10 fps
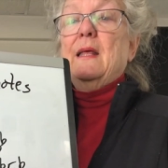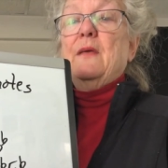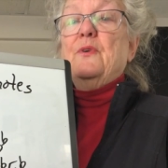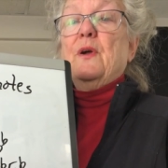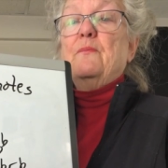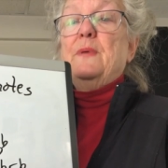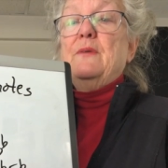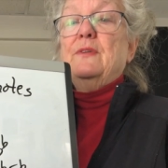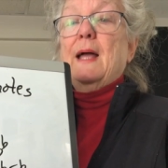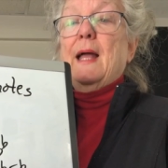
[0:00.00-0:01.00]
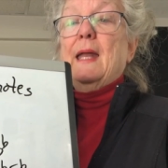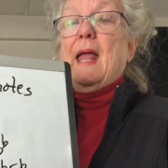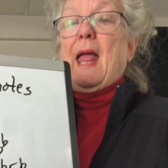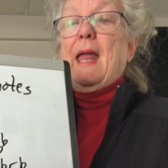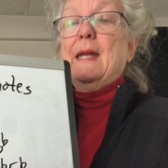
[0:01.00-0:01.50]
if you have B flat
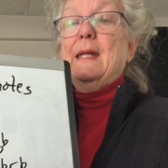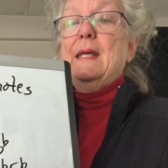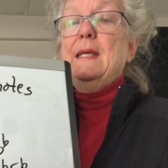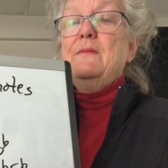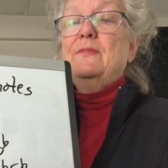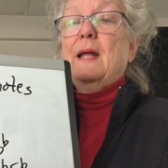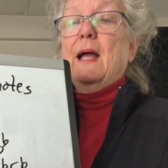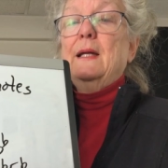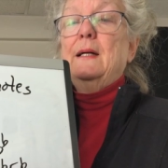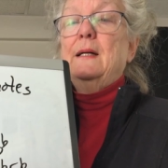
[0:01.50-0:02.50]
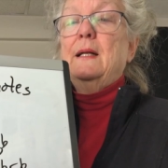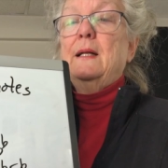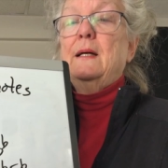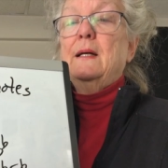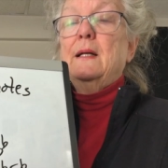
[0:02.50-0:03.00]
and E flat,
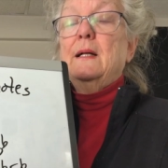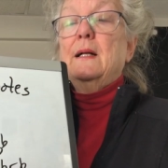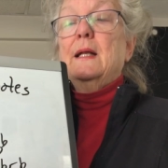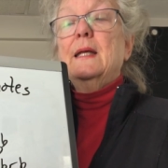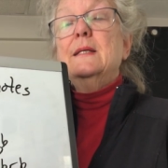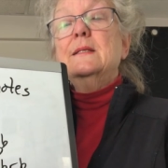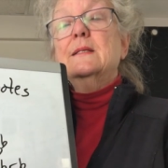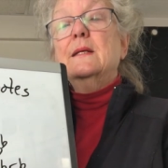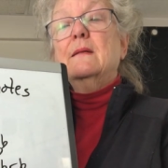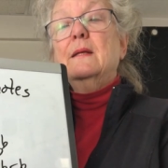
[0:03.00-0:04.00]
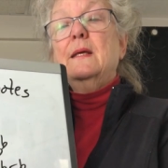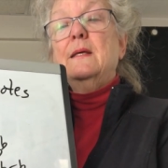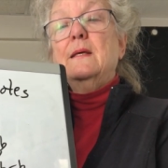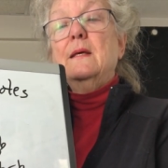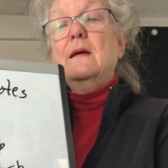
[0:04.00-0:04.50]
it's the
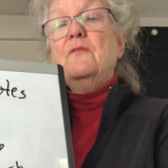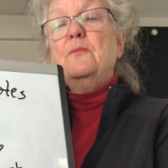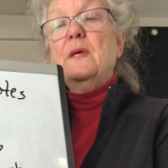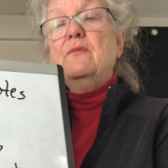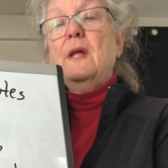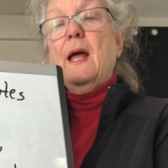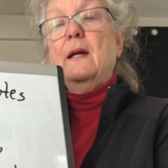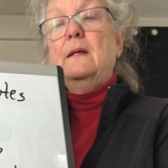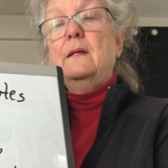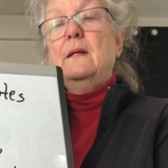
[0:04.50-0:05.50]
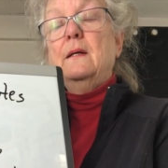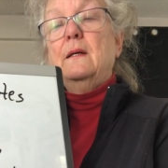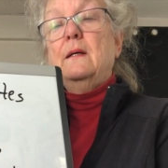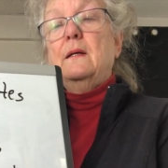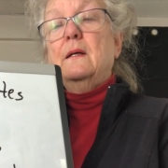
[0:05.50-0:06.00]
key of B flat.
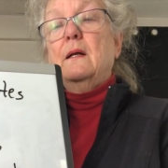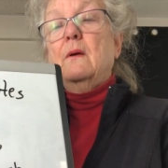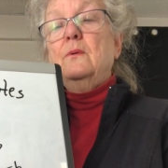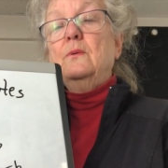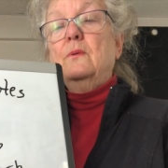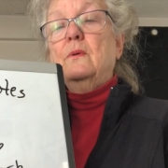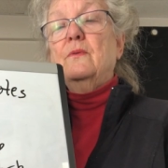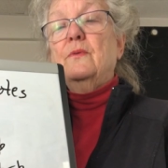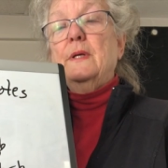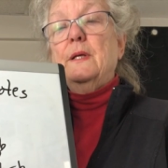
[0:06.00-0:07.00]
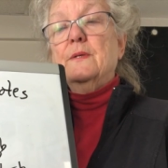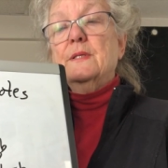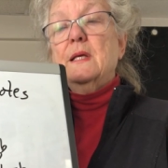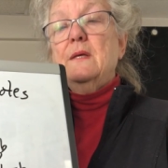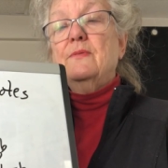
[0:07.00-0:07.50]
Oh, here's
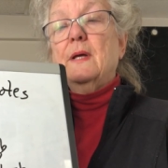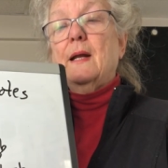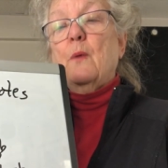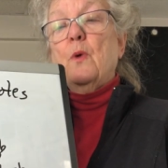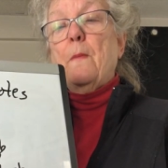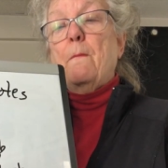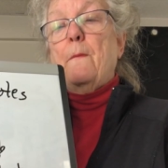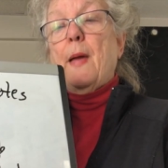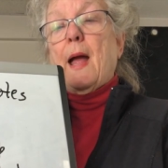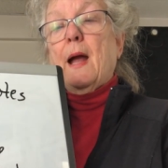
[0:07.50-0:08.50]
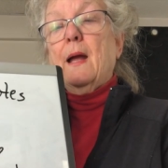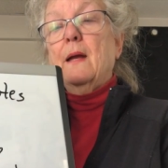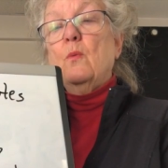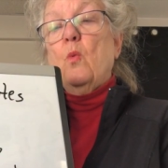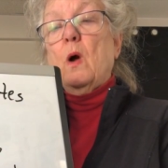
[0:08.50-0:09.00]
the E flat. I went back
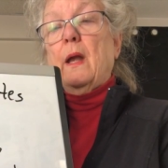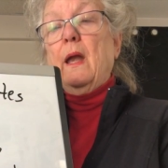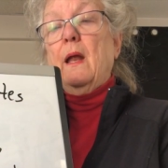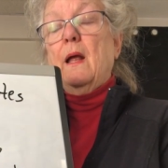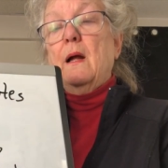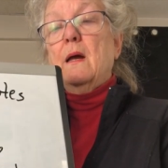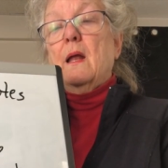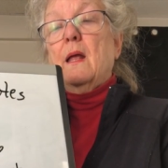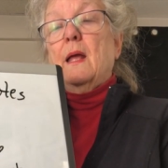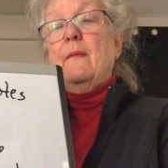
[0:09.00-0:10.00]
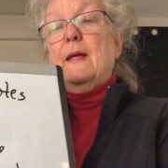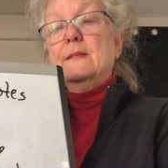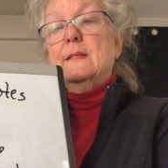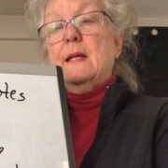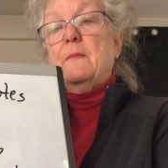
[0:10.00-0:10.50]
one, and
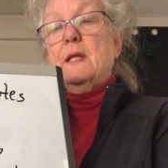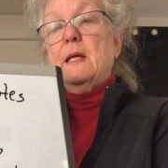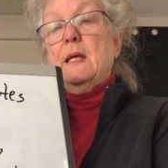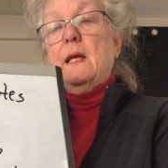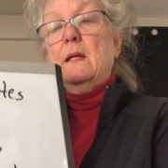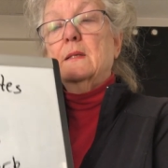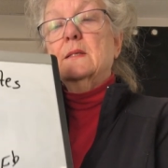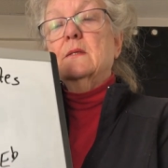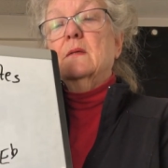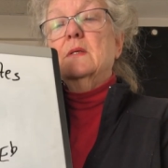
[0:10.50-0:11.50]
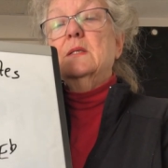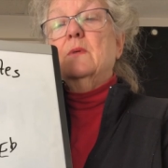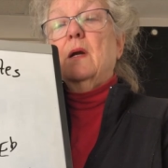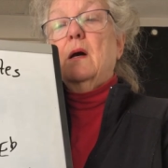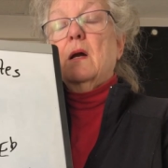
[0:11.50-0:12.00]
that's the name of the key. Let's look at this
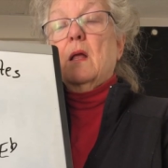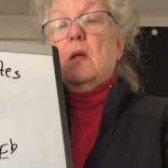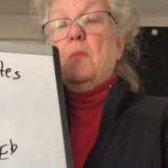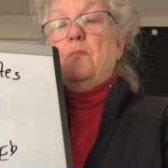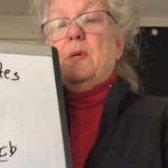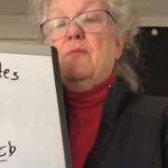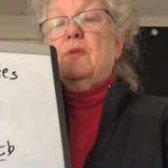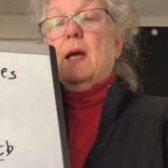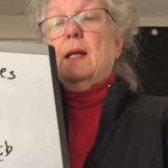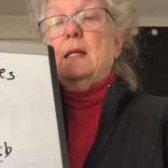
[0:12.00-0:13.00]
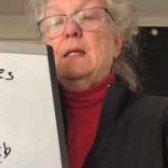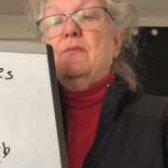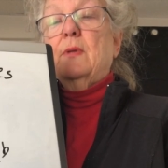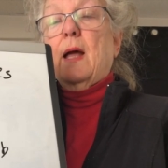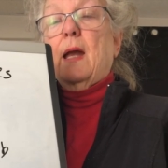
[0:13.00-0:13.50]
one. B flat, E
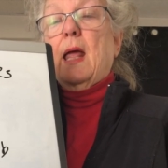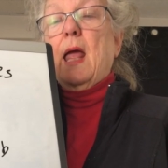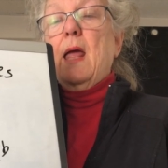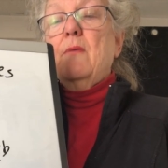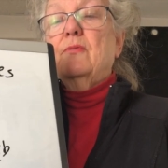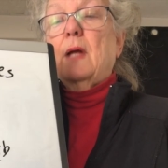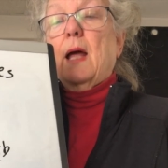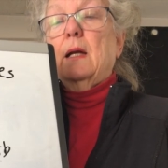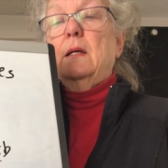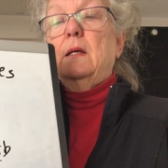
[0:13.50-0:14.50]
flat, A flat.